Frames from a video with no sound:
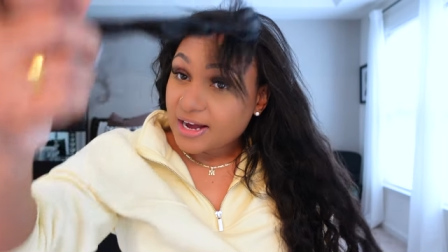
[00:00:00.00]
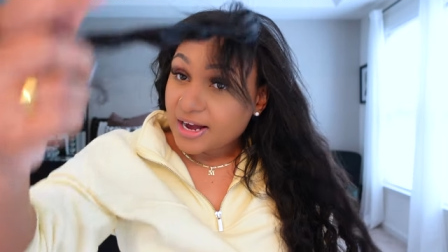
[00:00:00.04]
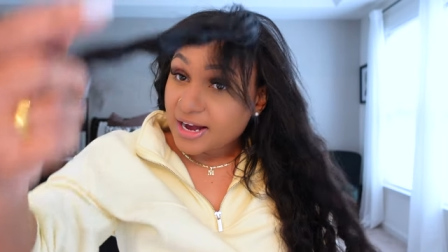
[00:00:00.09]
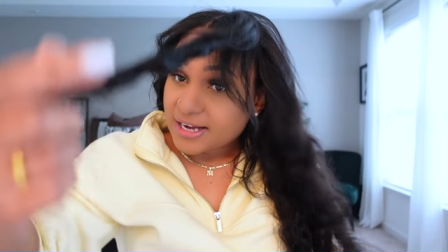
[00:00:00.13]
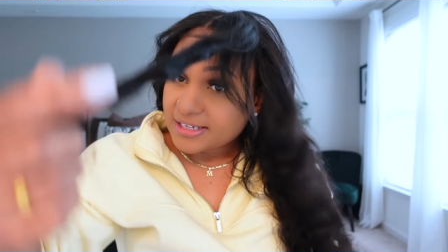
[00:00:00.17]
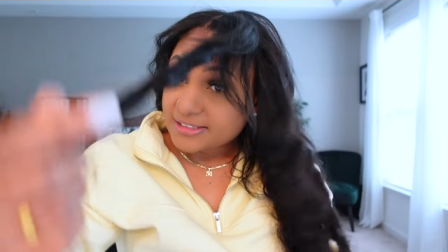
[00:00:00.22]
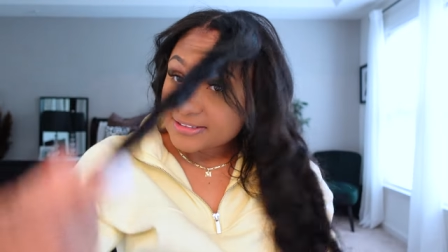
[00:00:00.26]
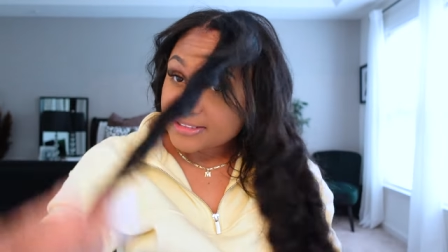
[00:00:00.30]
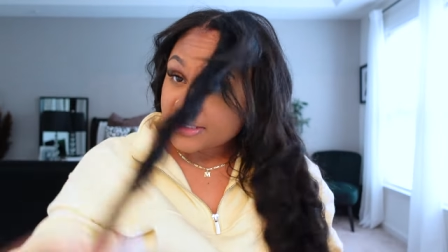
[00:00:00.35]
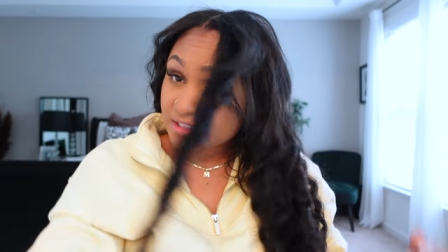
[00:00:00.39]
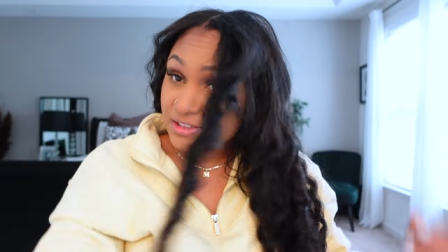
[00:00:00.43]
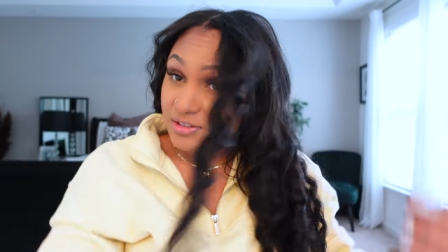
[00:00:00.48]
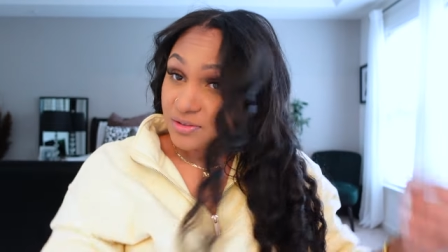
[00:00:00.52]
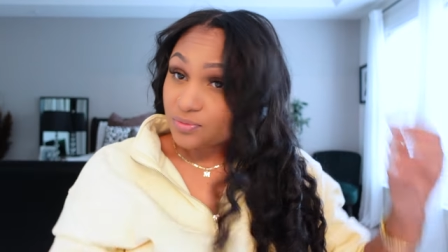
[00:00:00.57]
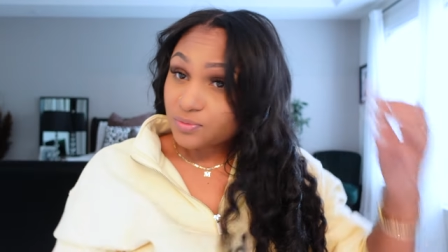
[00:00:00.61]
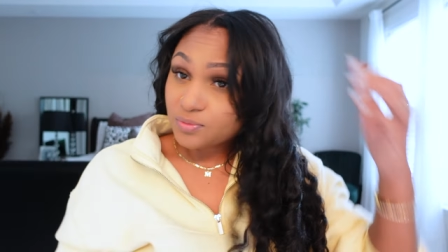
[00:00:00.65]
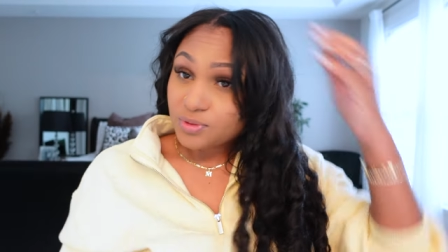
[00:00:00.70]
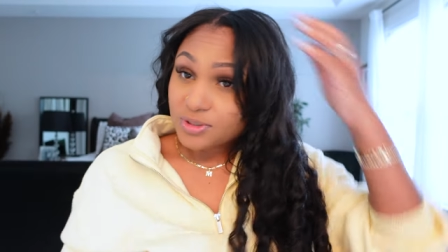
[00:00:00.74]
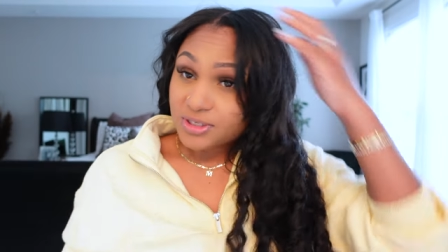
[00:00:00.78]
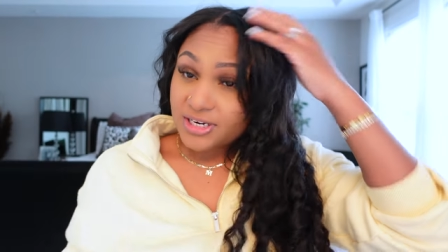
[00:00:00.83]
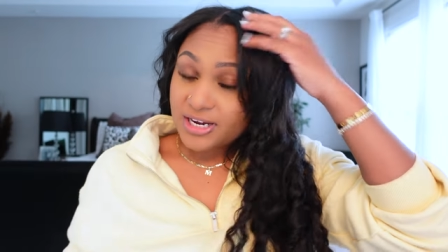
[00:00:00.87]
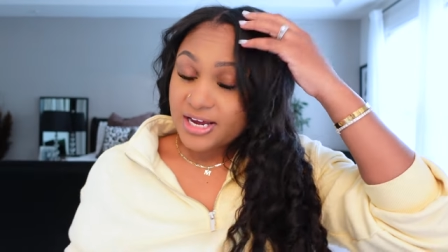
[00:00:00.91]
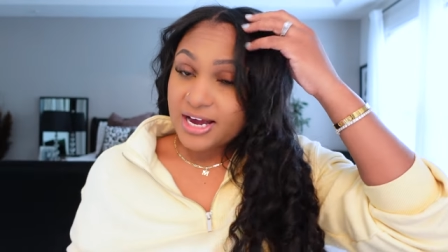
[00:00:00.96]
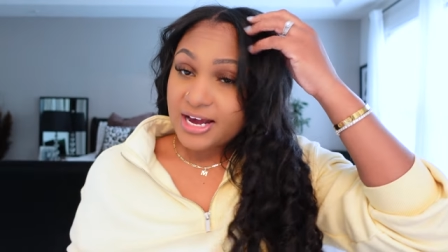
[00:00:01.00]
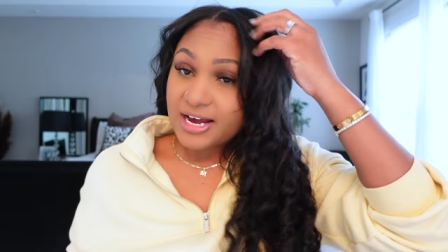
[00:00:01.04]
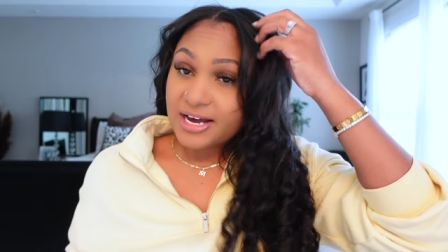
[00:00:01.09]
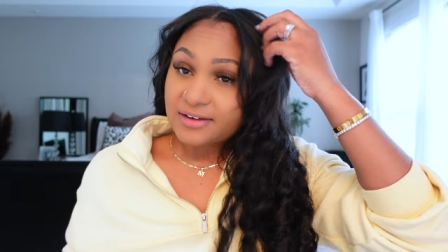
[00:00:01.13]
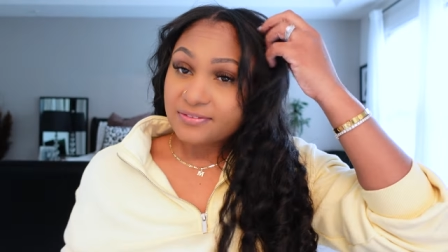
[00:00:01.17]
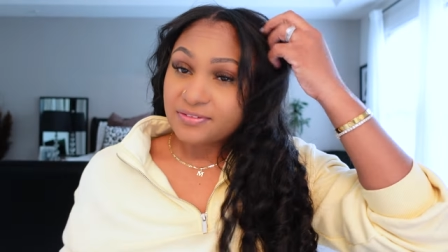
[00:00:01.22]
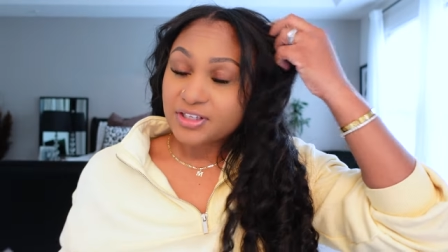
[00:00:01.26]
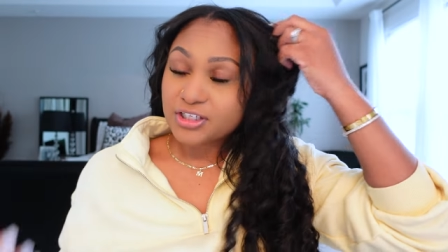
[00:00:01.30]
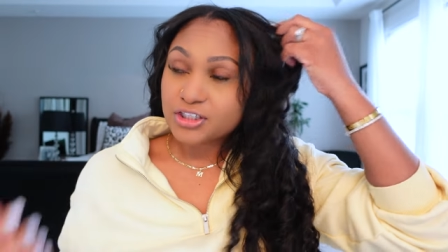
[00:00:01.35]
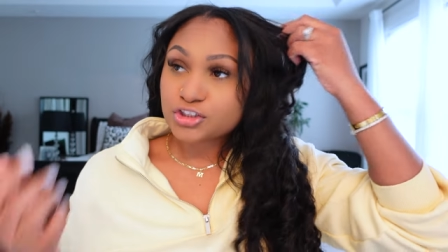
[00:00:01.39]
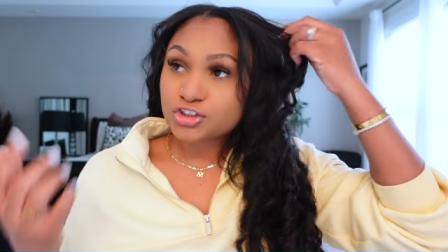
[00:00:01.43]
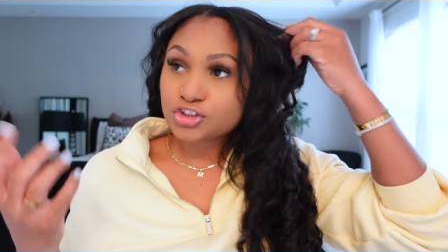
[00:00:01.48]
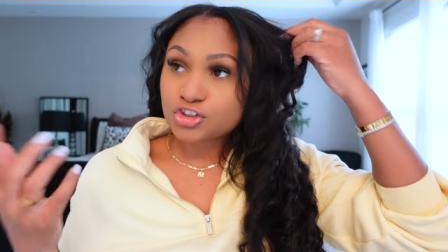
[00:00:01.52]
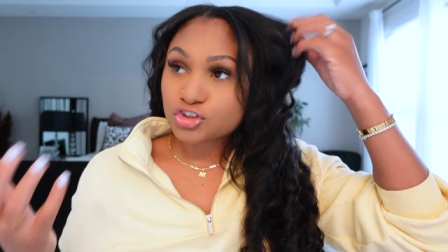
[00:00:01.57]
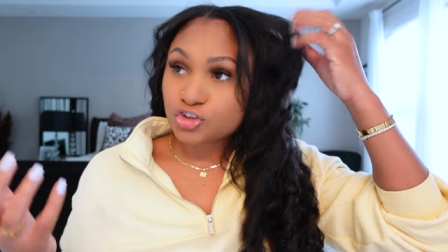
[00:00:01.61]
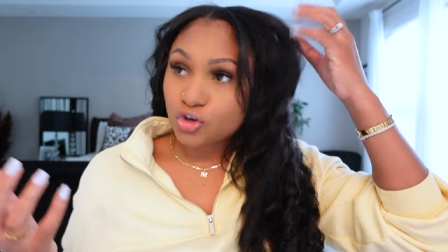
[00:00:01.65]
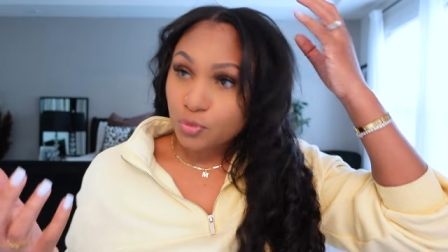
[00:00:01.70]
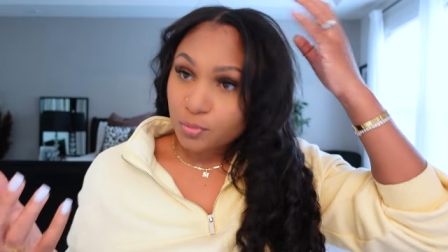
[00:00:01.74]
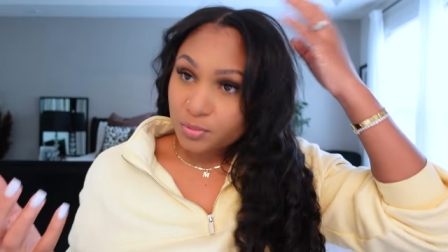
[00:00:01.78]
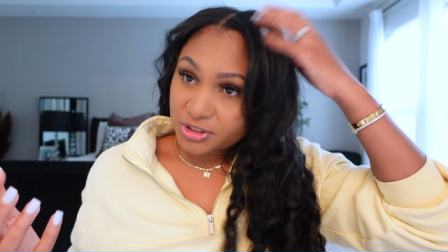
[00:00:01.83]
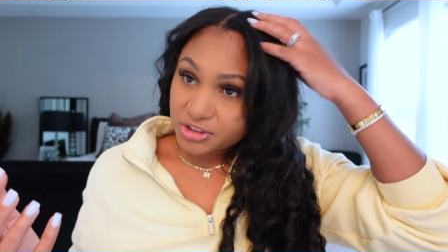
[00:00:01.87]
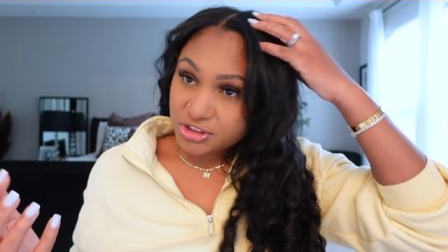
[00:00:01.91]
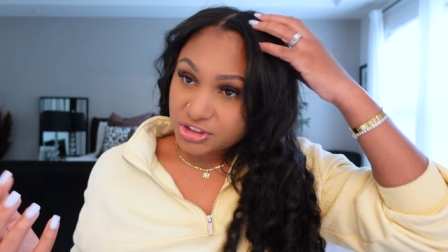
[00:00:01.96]
I didn't want to have like
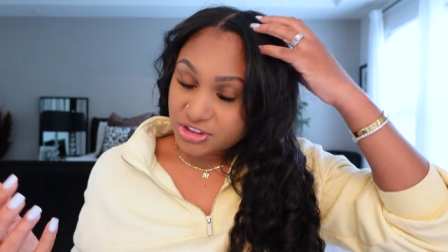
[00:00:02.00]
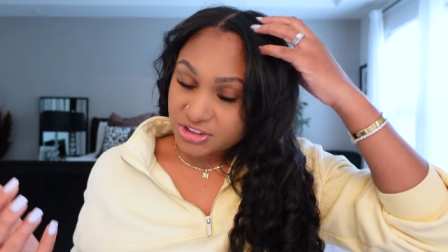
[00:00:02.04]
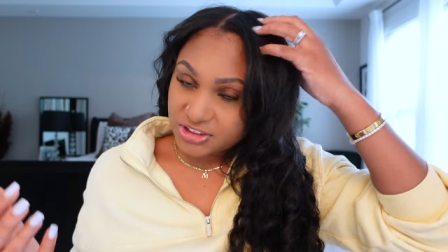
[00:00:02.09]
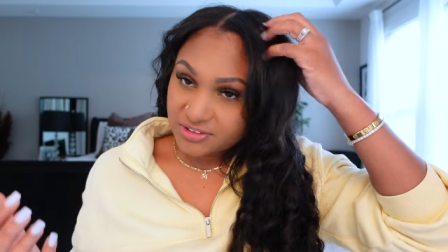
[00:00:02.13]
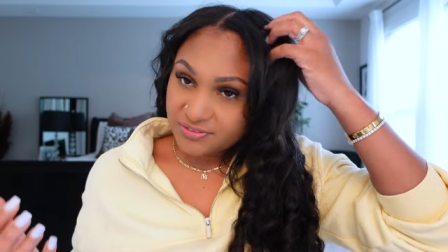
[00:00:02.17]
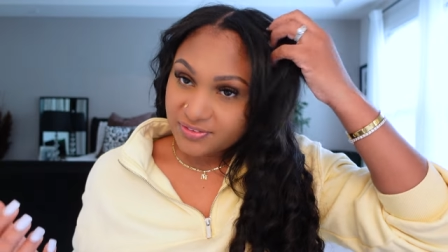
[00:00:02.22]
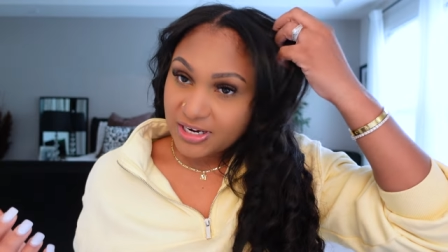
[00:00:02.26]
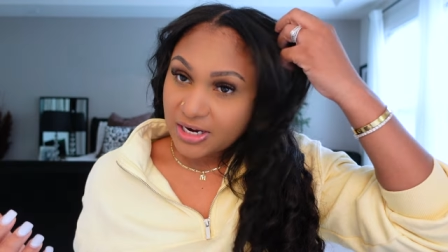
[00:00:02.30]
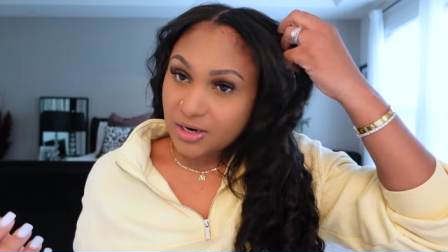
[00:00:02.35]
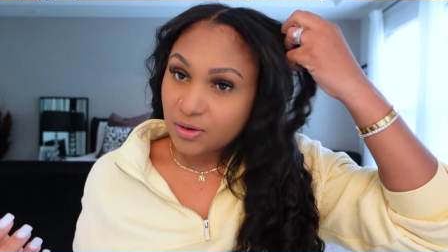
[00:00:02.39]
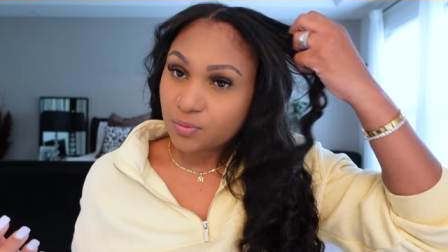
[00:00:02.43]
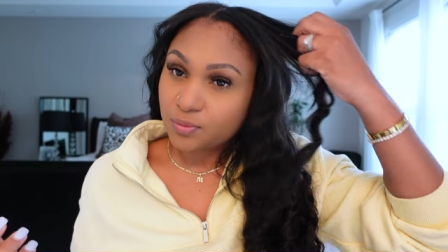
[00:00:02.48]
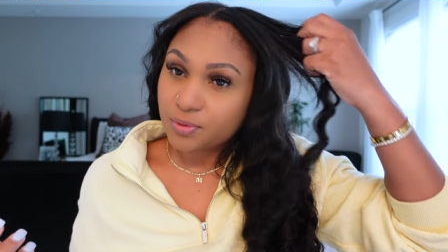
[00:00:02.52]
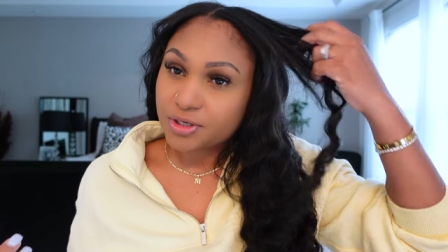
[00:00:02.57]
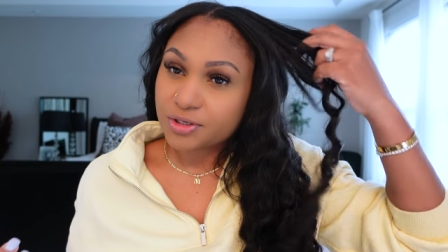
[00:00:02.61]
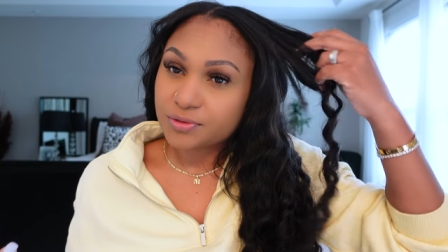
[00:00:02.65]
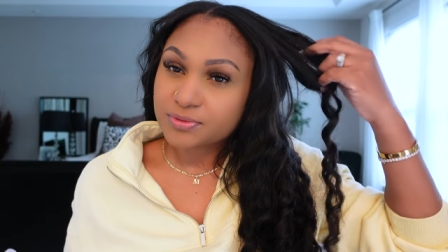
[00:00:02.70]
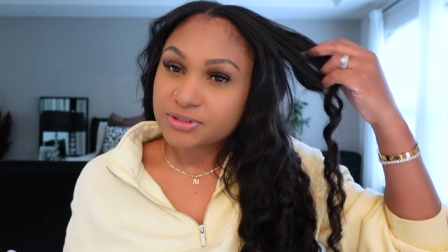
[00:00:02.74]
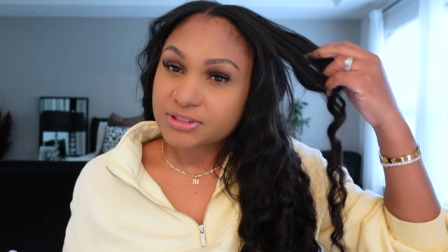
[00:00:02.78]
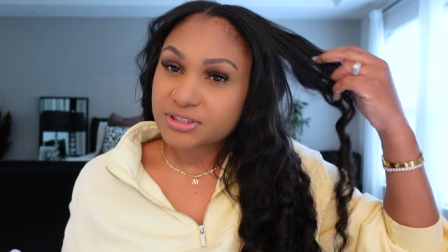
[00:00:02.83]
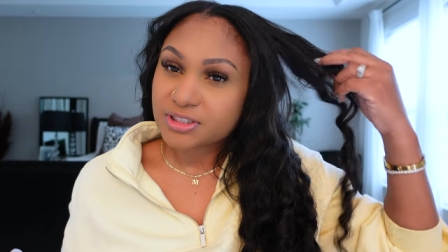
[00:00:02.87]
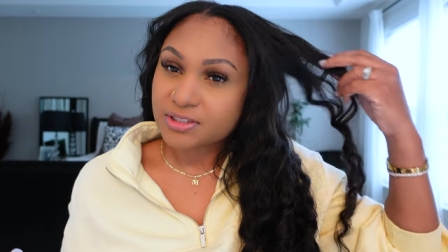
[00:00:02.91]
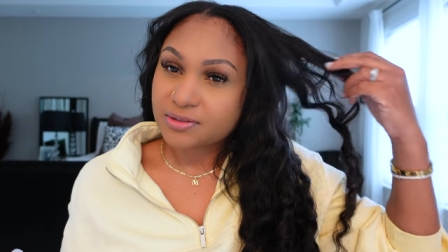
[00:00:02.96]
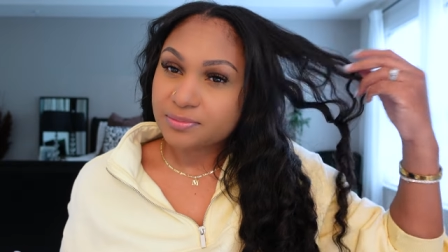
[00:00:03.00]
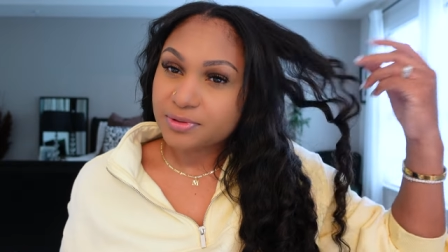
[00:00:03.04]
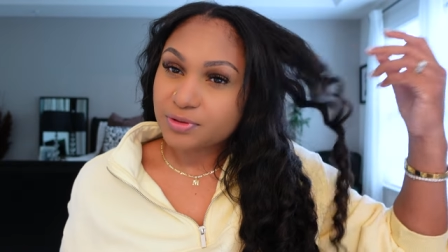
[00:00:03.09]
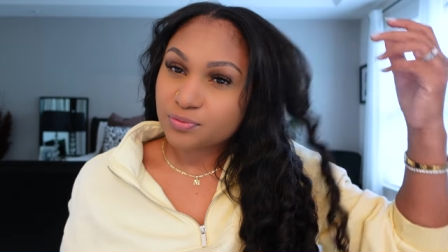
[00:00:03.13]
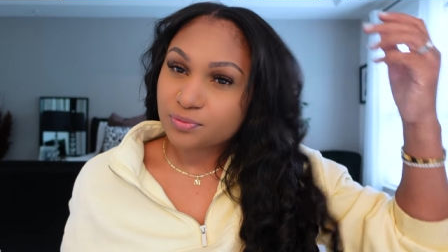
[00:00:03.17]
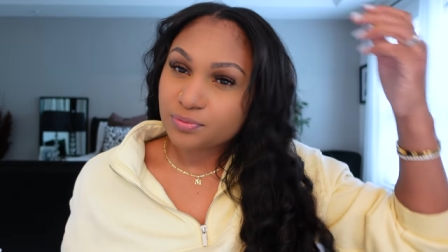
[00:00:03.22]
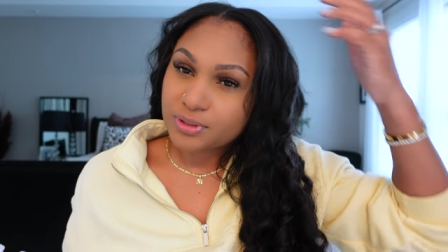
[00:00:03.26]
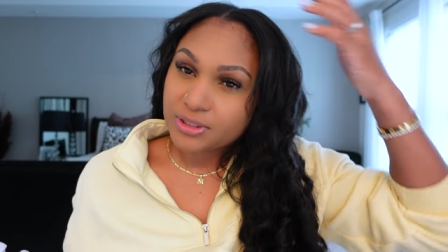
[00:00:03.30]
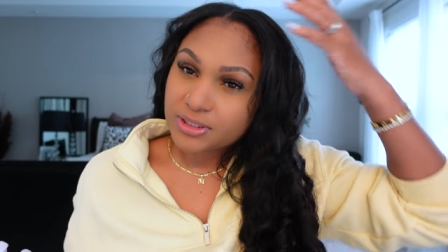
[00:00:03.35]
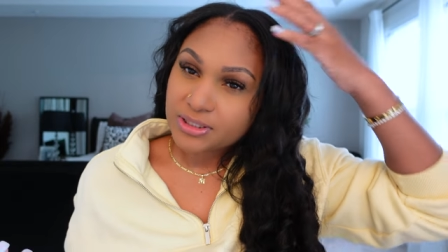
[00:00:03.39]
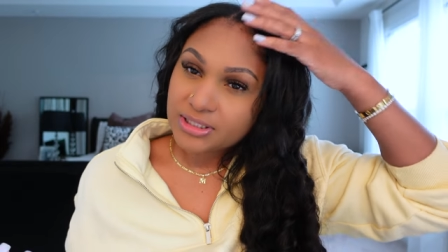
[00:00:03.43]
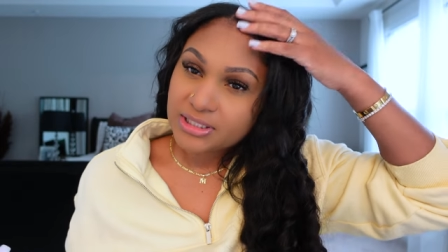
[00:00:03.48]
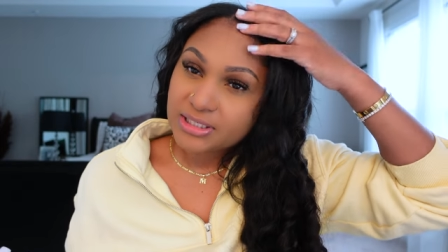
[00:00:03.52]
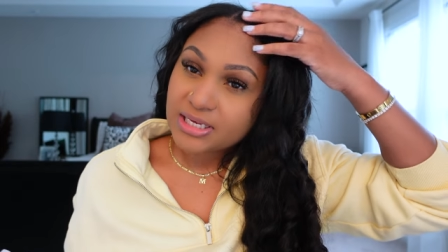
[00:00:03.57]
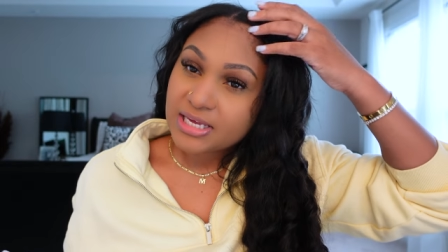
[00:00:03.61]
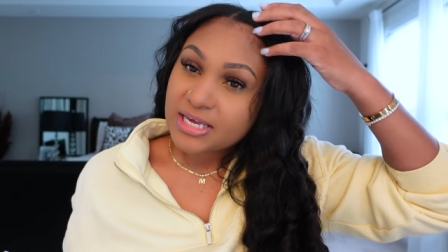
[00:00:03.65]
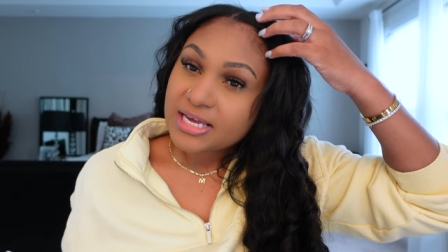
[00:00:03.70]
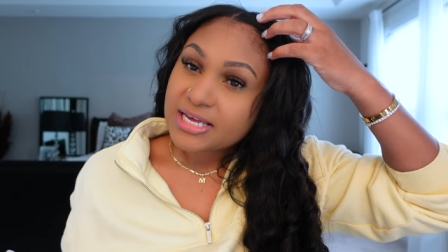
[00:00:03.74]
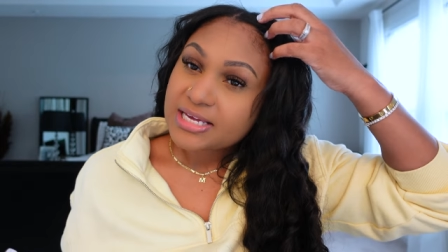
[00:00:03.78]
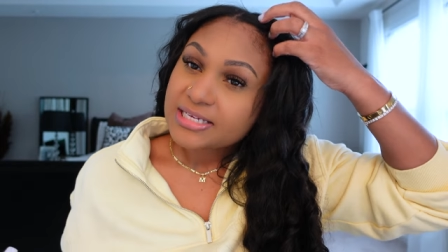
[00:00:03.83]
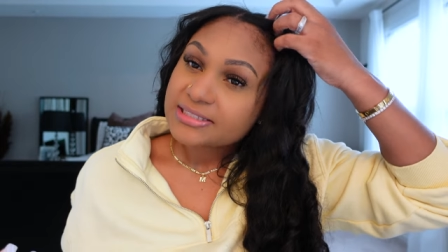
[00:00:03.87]
so much leave out where it was going to be really